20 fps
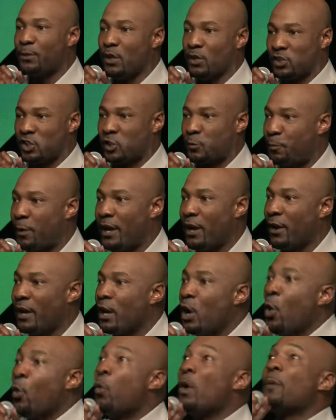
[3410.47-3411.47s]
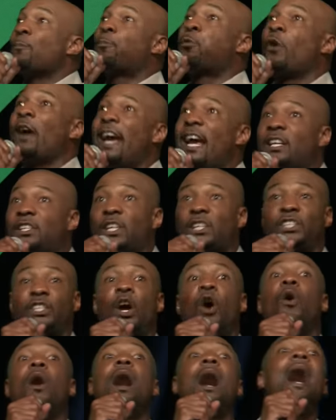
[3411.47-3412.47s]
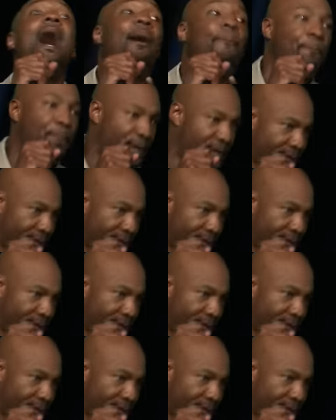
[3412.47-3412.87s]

your spirit. When praises go up,